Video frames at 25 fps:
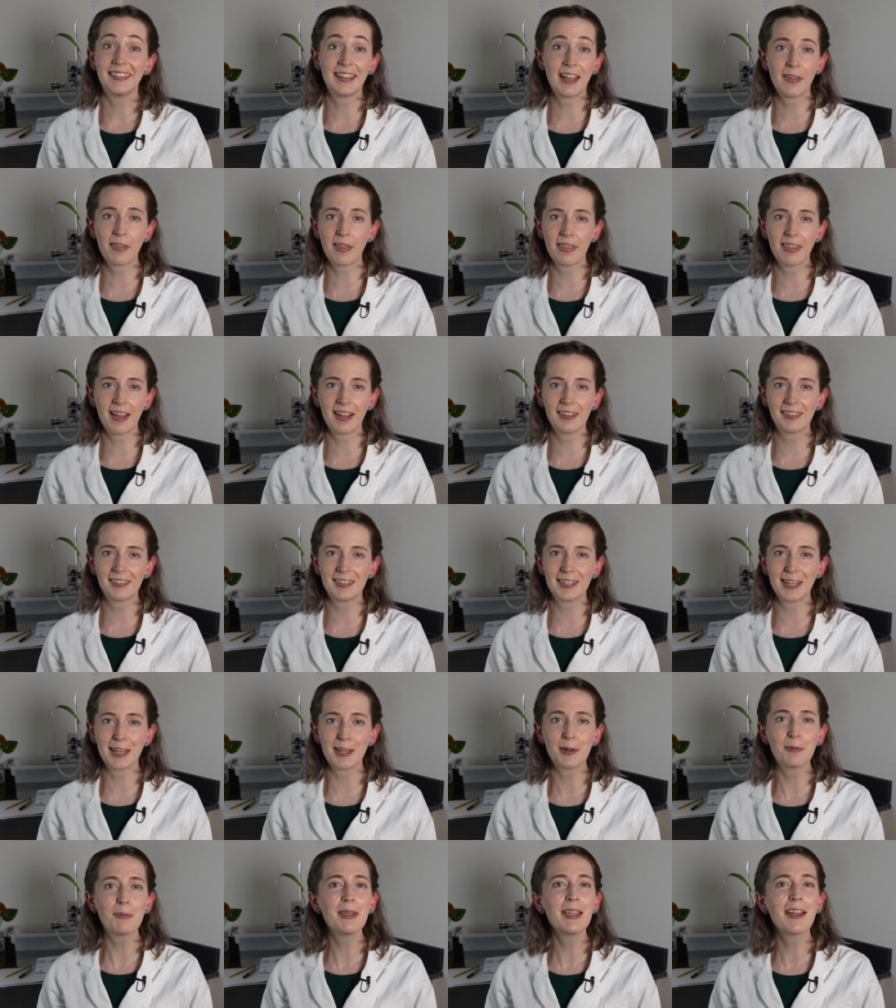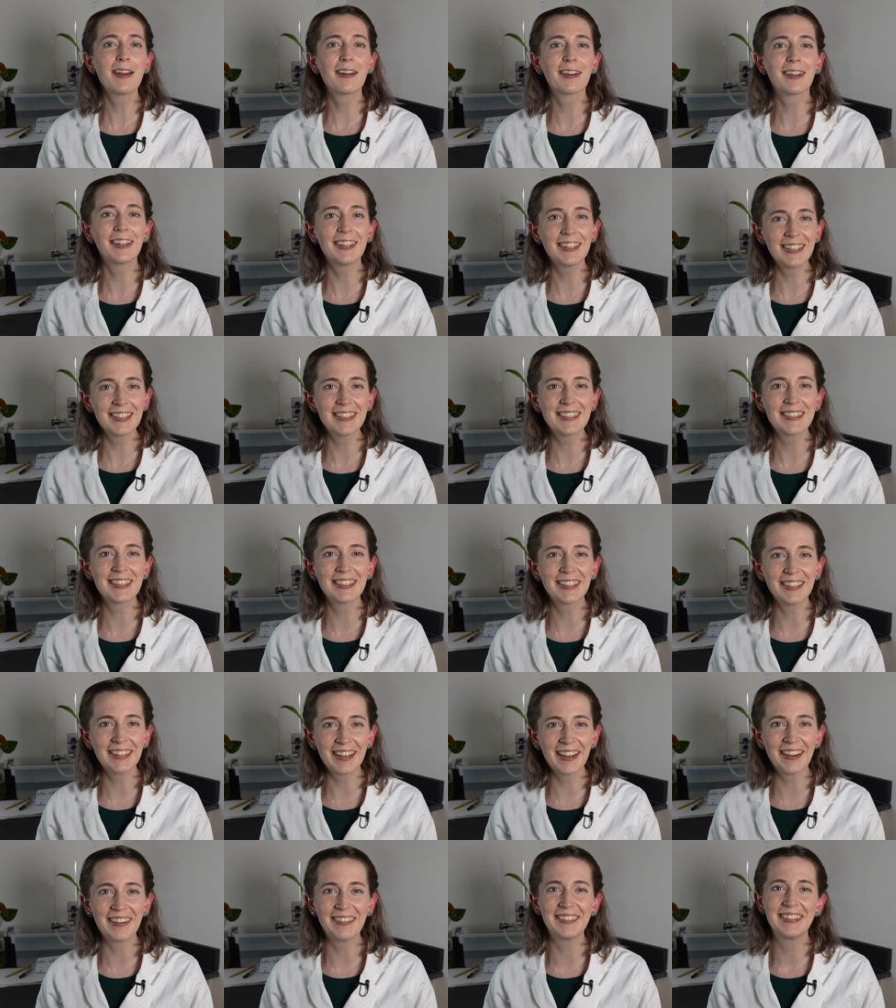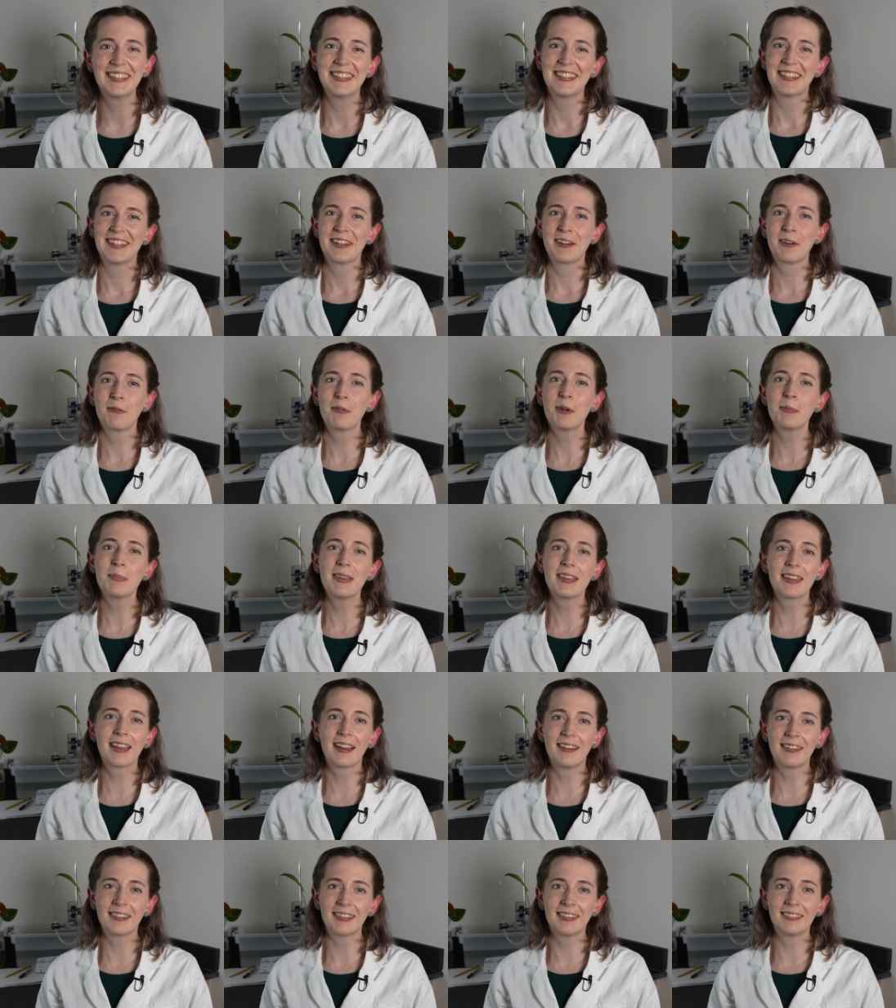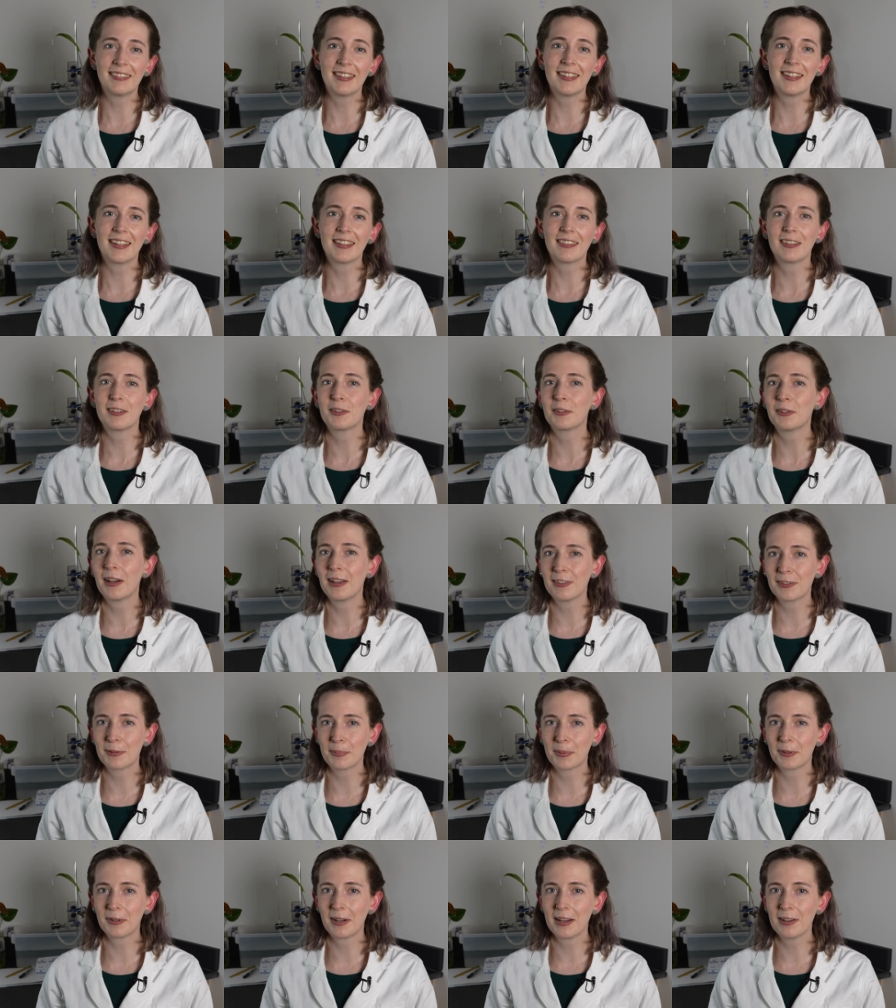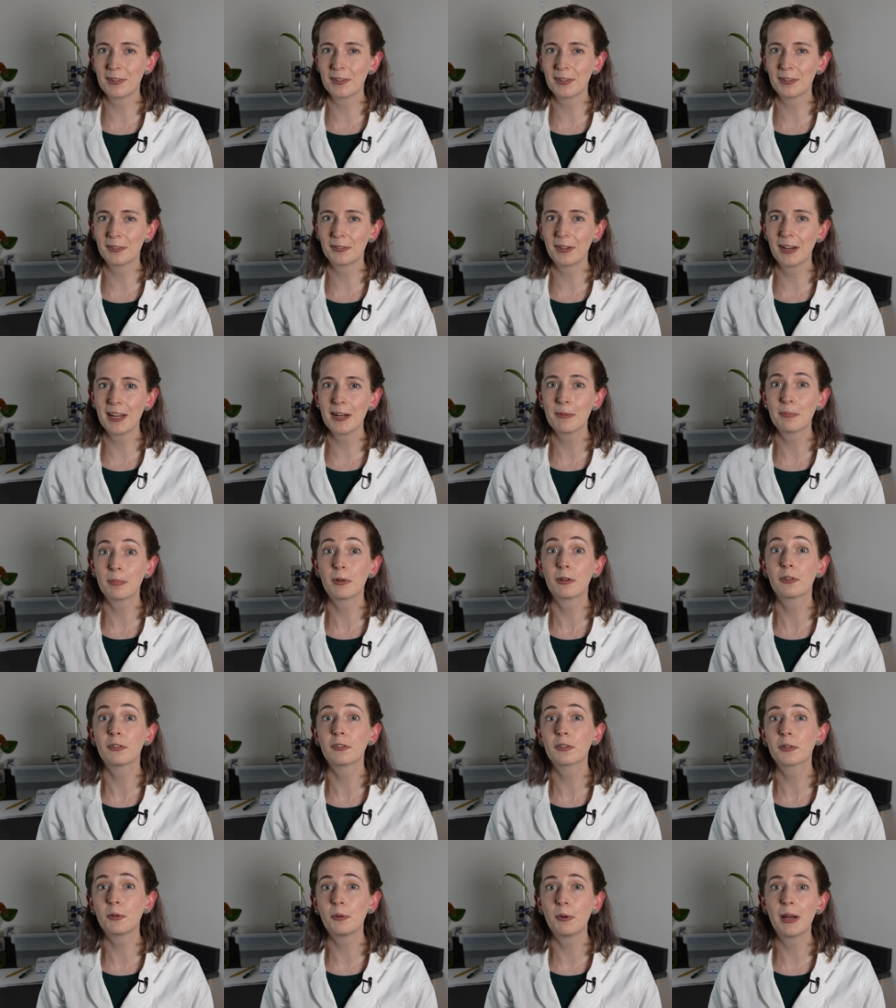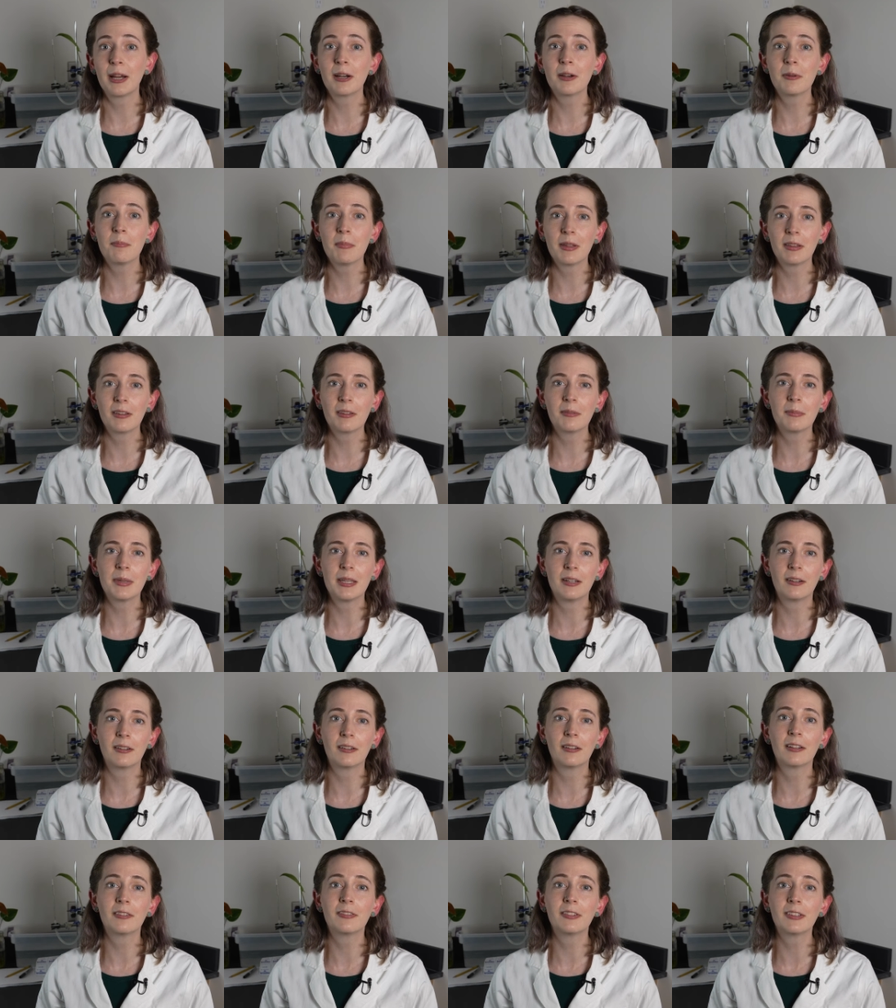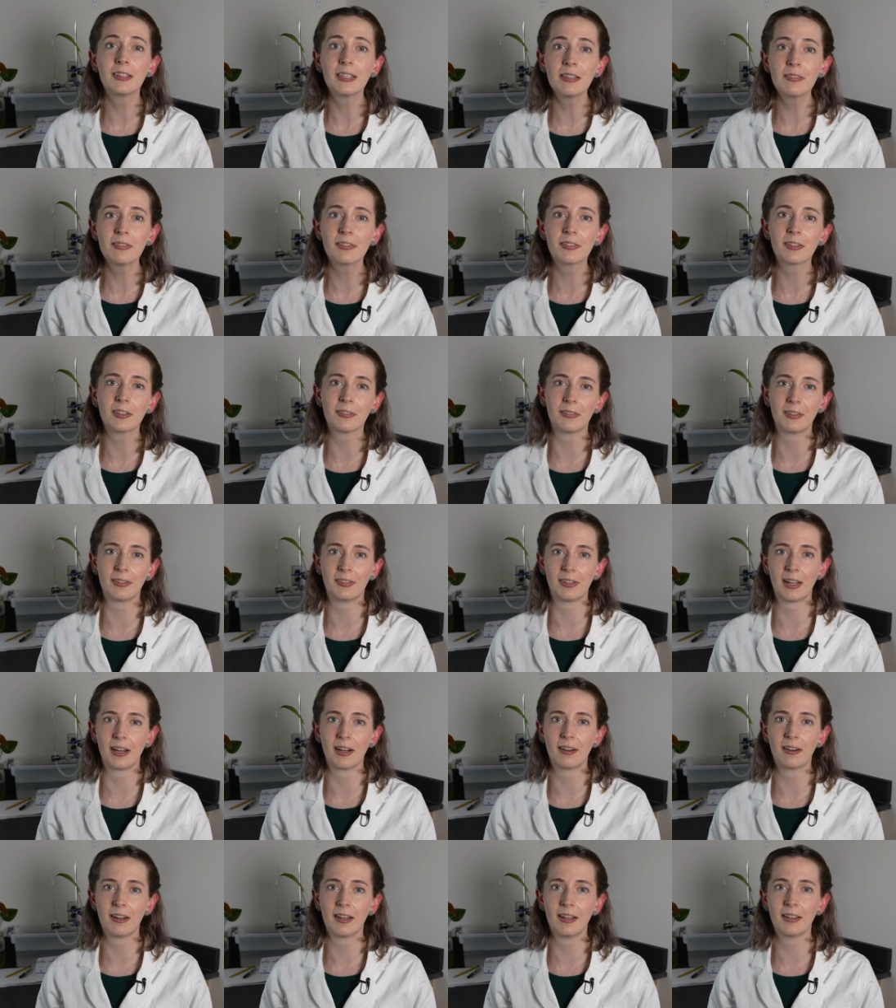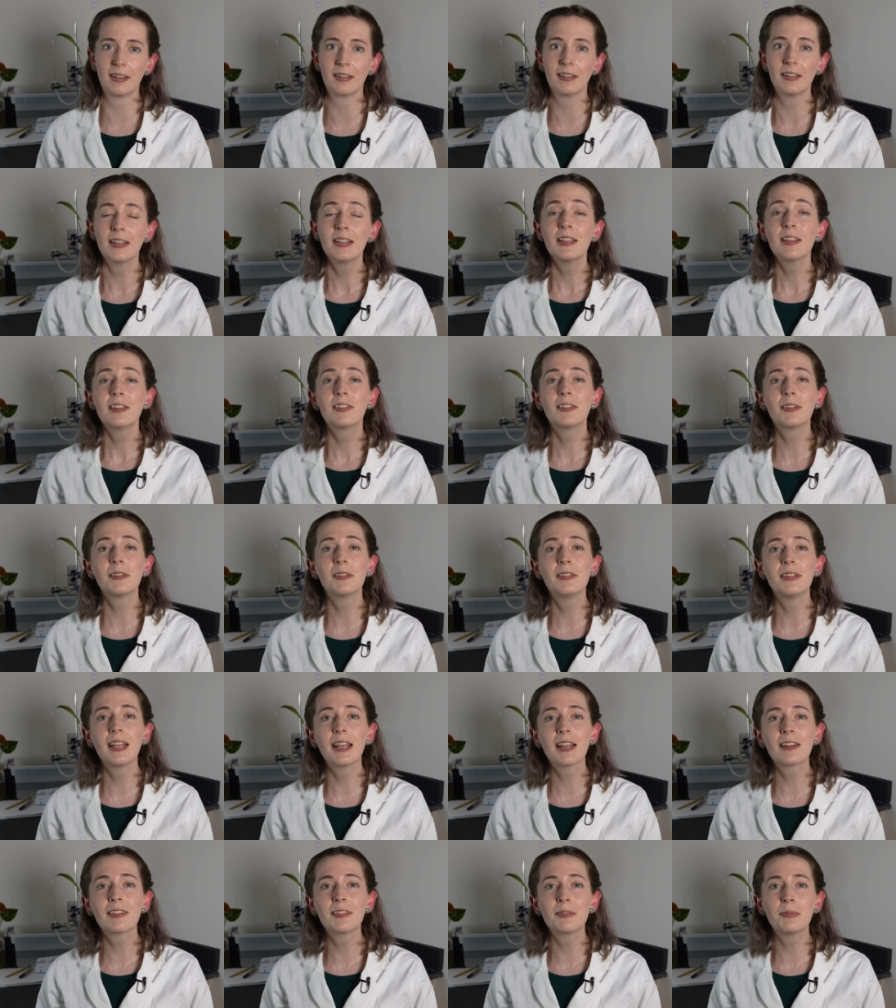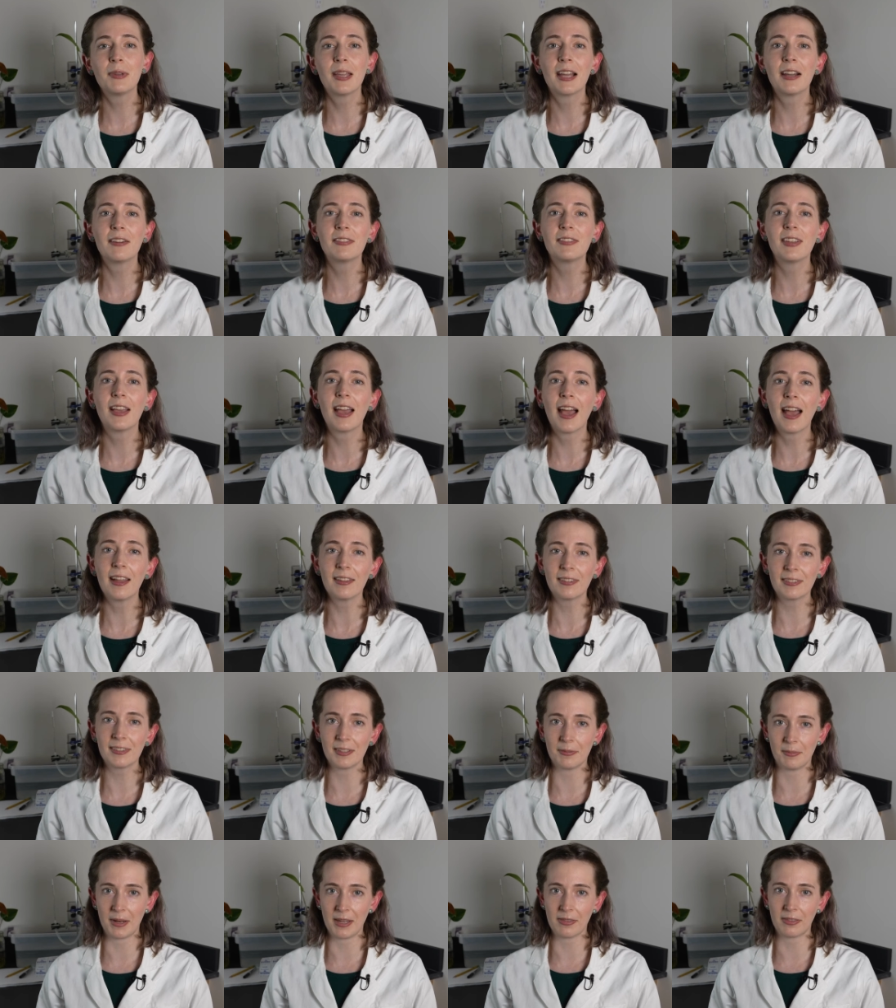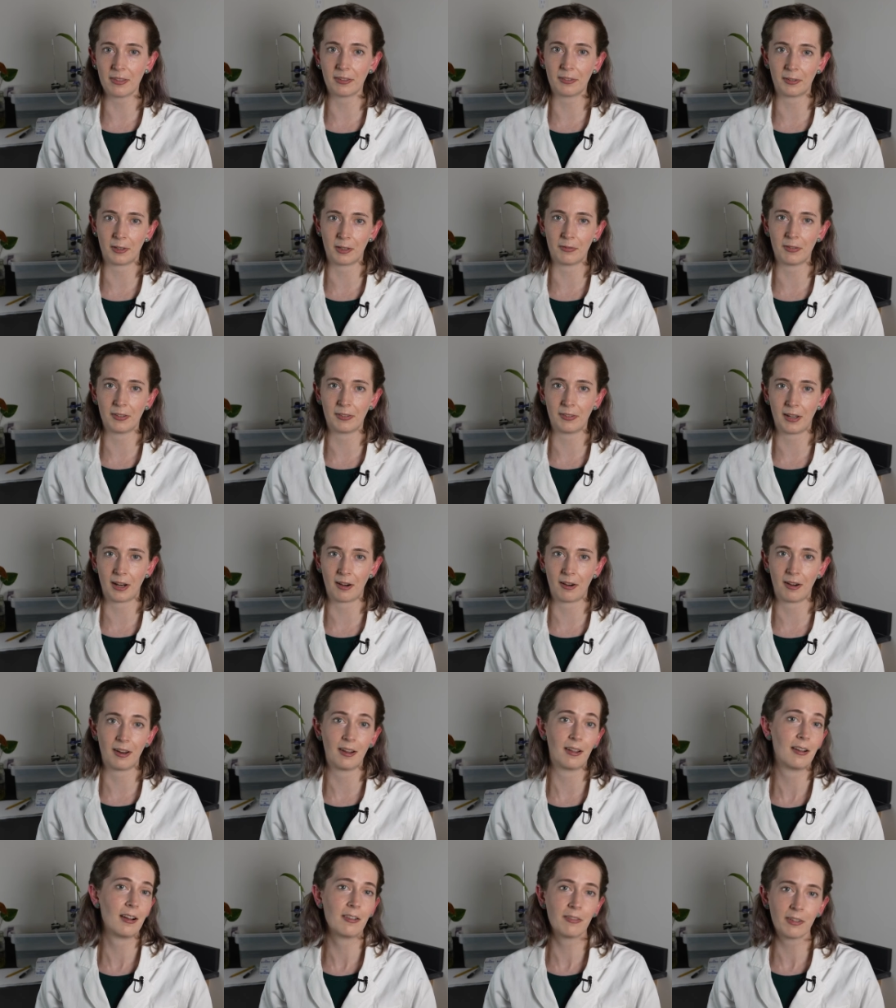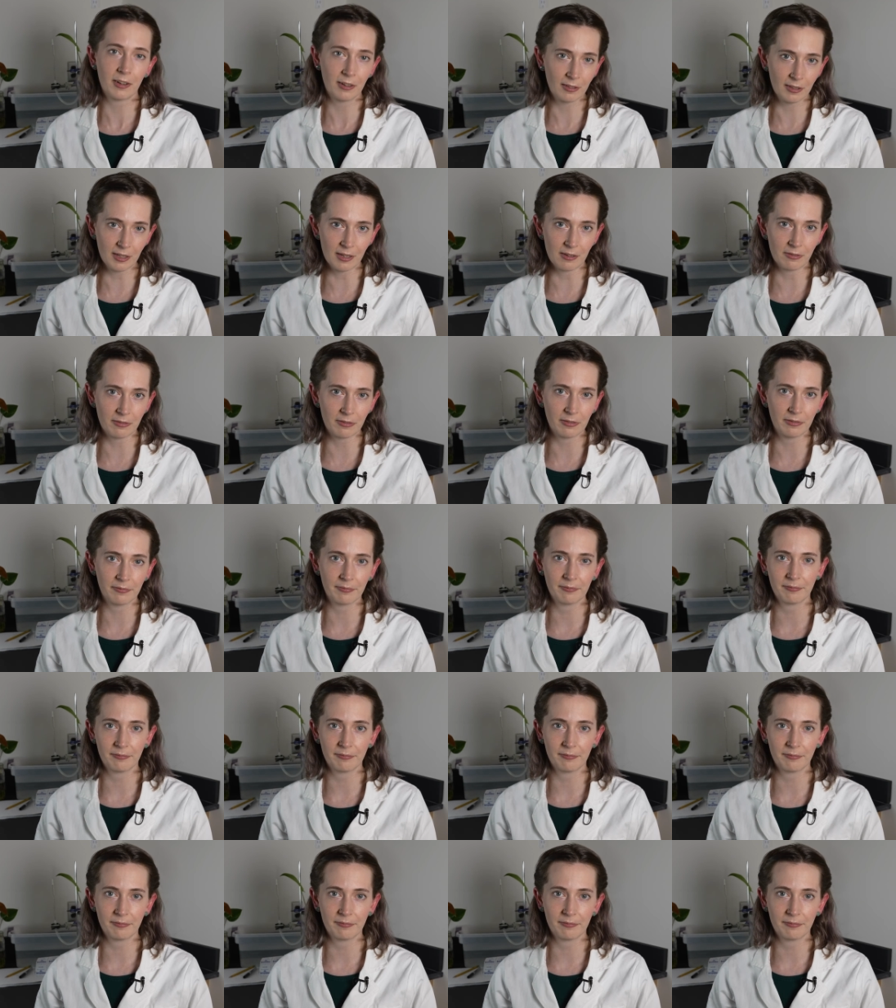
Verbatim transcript: Now that that's done, we are good to go. We'll be calculating the transpiration rate per square millimeter of leaf surface area. So next we have to estimate the surface area of our leaf.